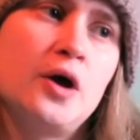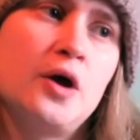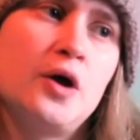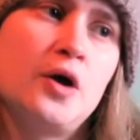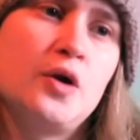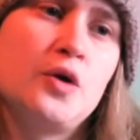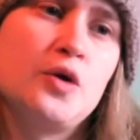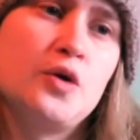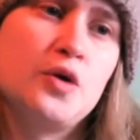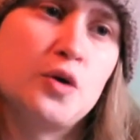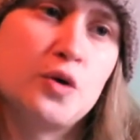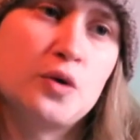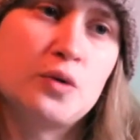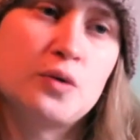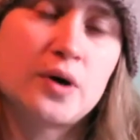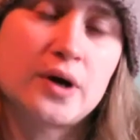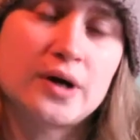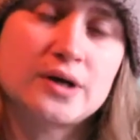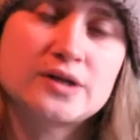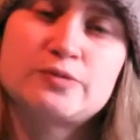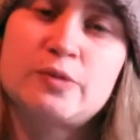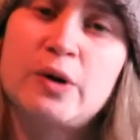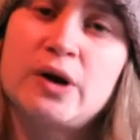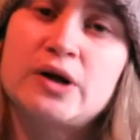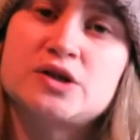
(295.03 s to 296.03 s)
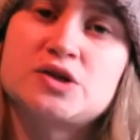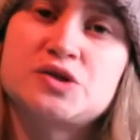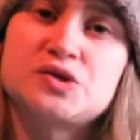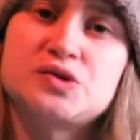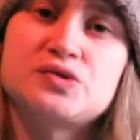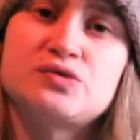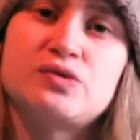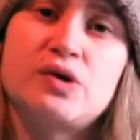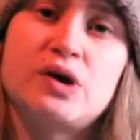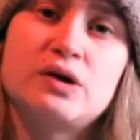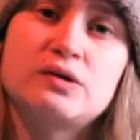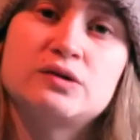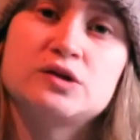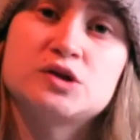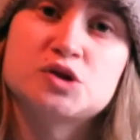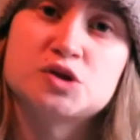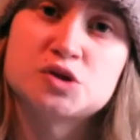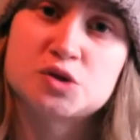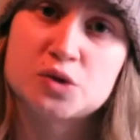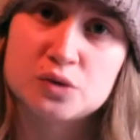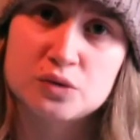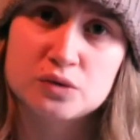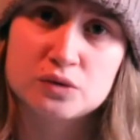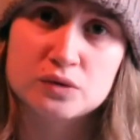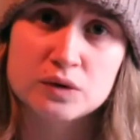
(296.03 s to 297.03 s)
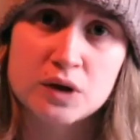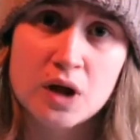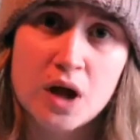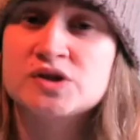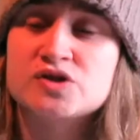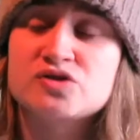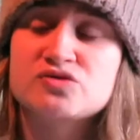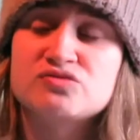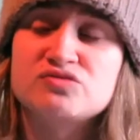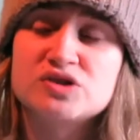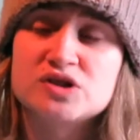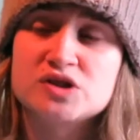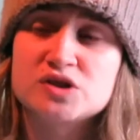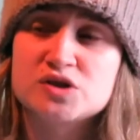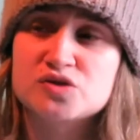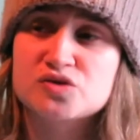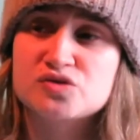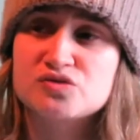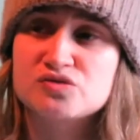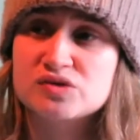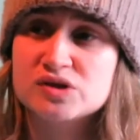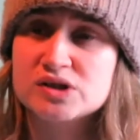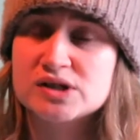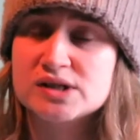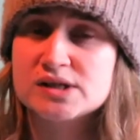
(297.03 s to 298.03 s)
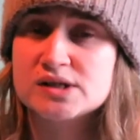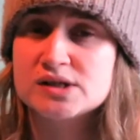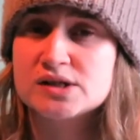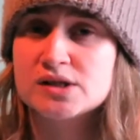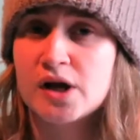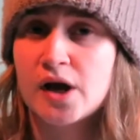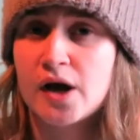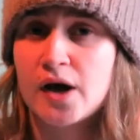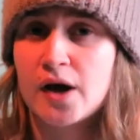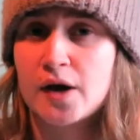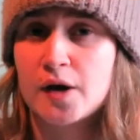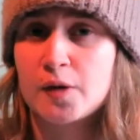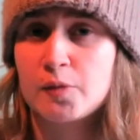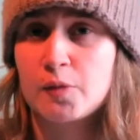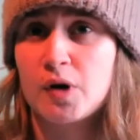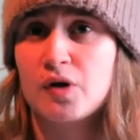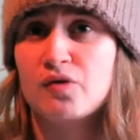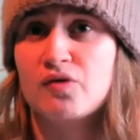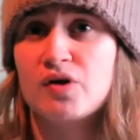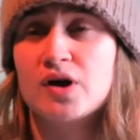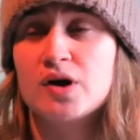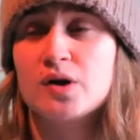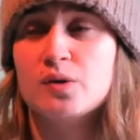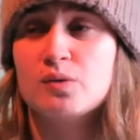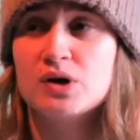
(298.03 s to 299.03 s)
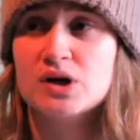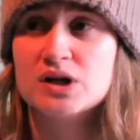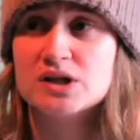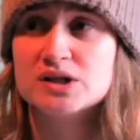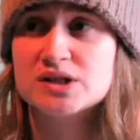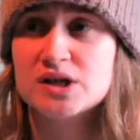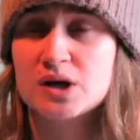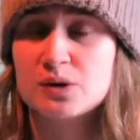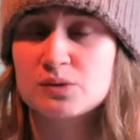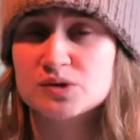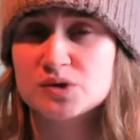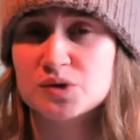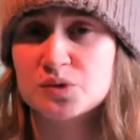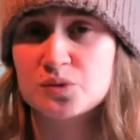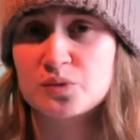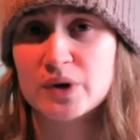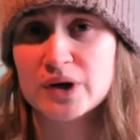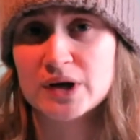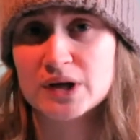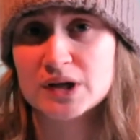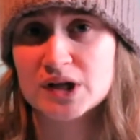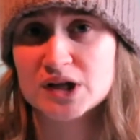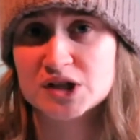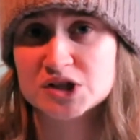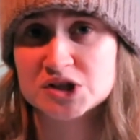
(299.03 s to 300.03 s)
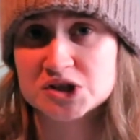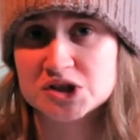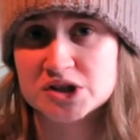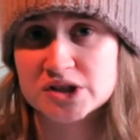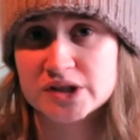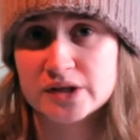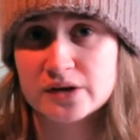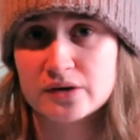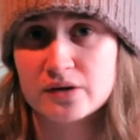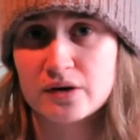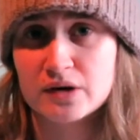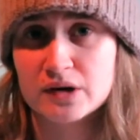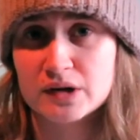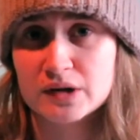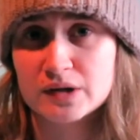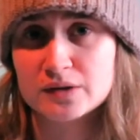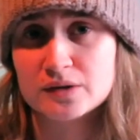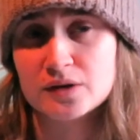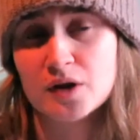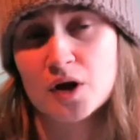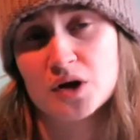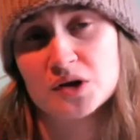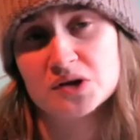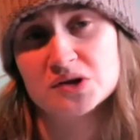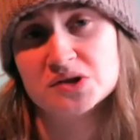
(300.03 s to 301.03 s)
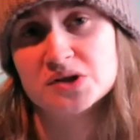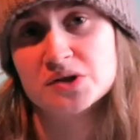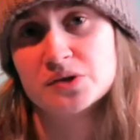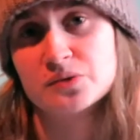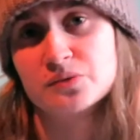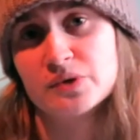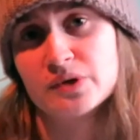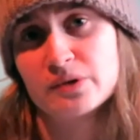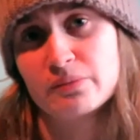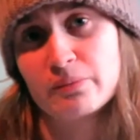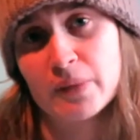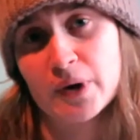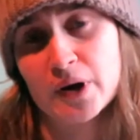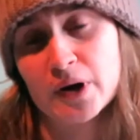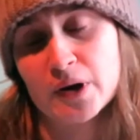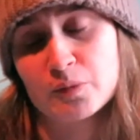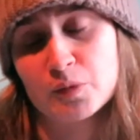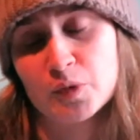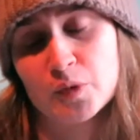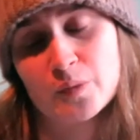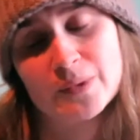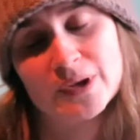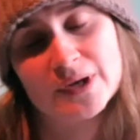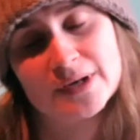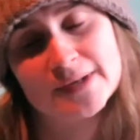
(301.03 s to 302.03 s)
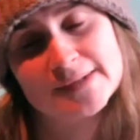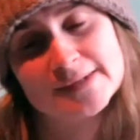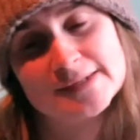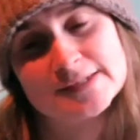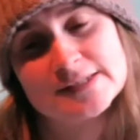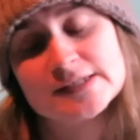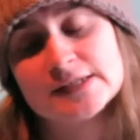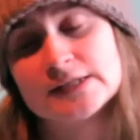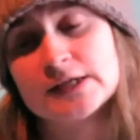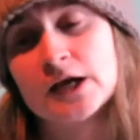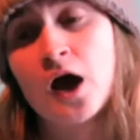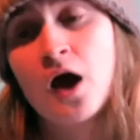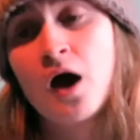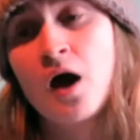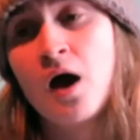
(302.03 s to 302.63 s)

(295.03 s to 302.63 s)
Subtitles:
a note gets passed around the school. It's a really good read. I read it whilst I was away last year on a little holiday with my mum and auntie.